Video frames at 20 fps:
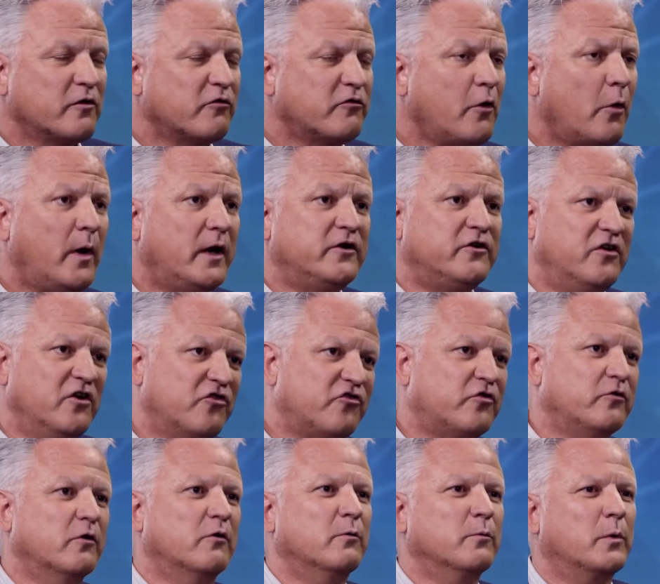there's no
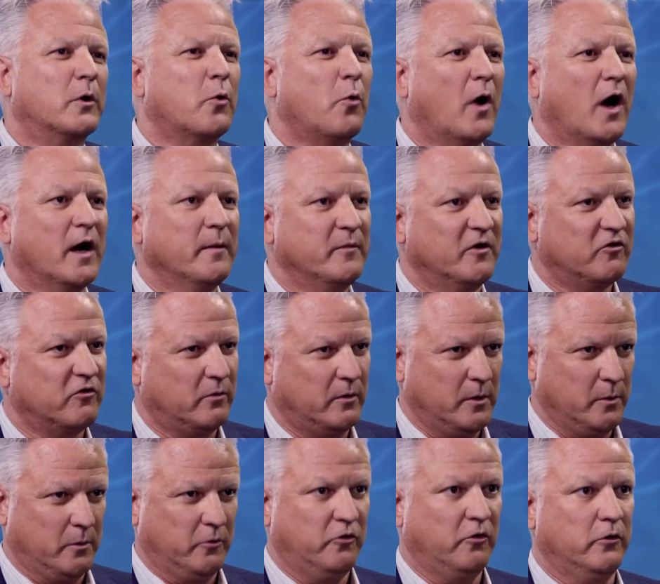additional requirements
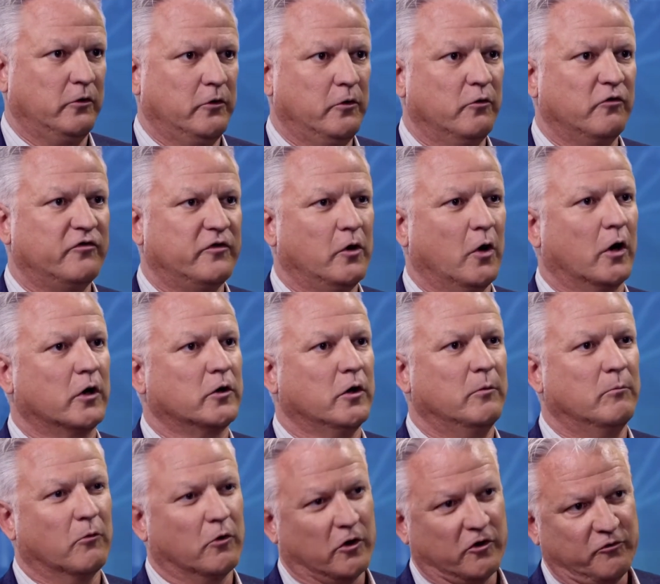to use the ARC
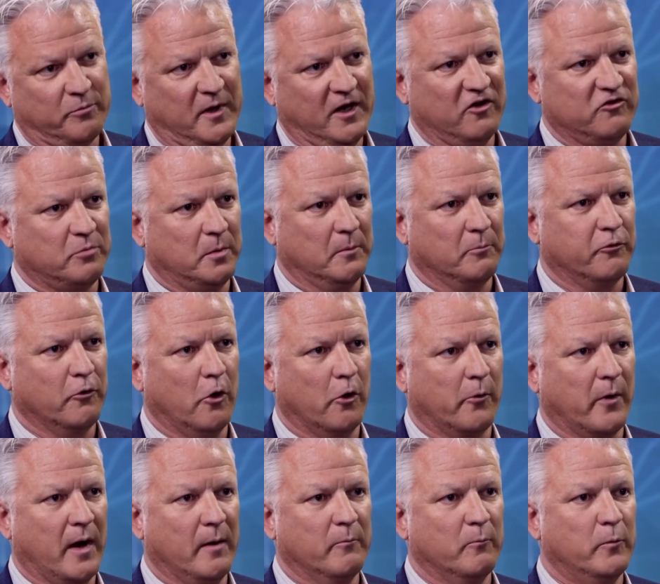Loan Mortgage Management
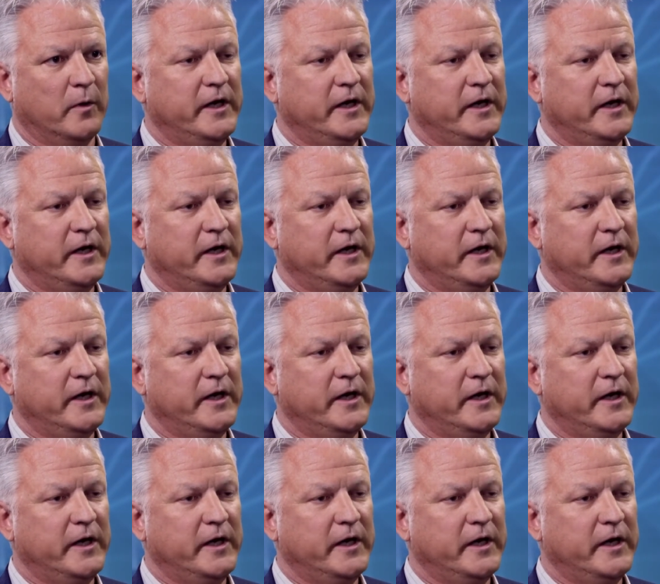Program.